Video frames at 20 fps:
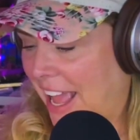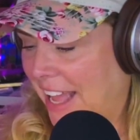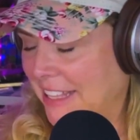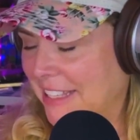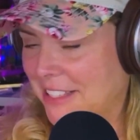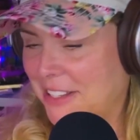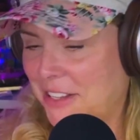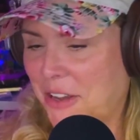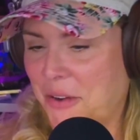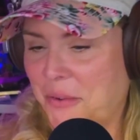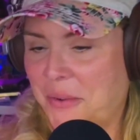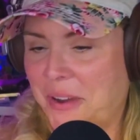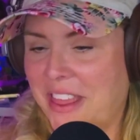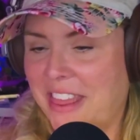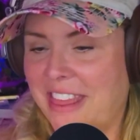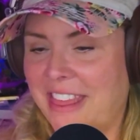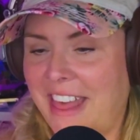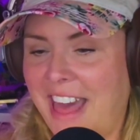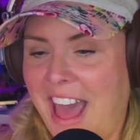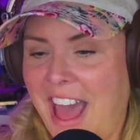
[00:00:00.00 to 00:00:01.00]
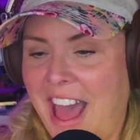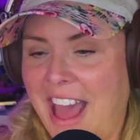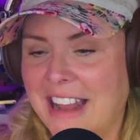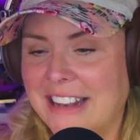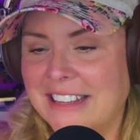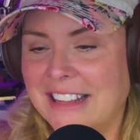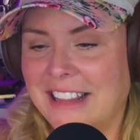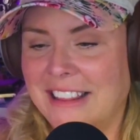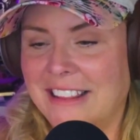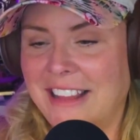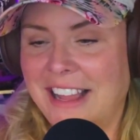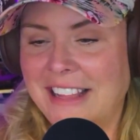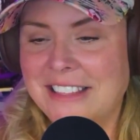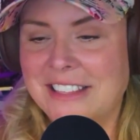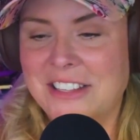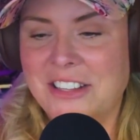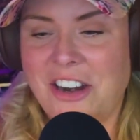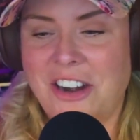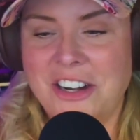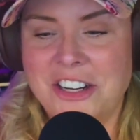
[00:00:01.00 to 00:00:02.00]
so with that,
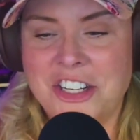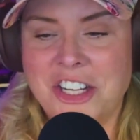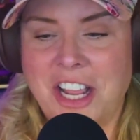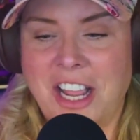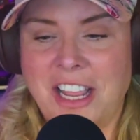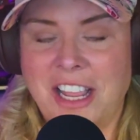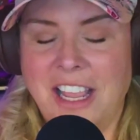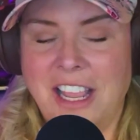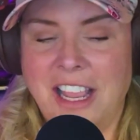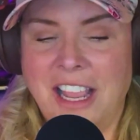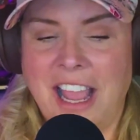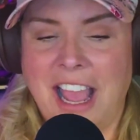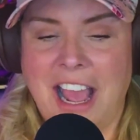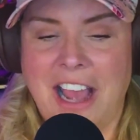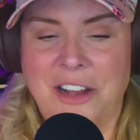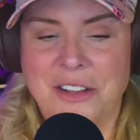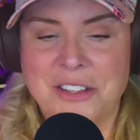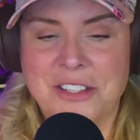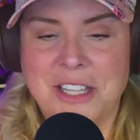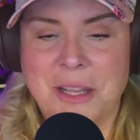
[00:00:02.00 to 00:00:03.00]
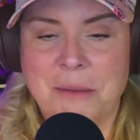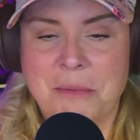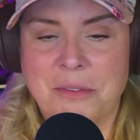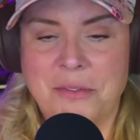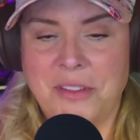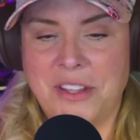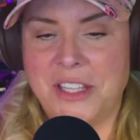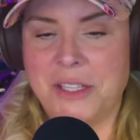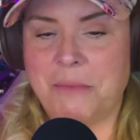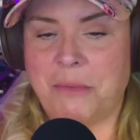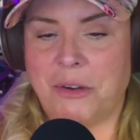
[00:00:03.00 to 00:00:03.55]
let's start checking out some of these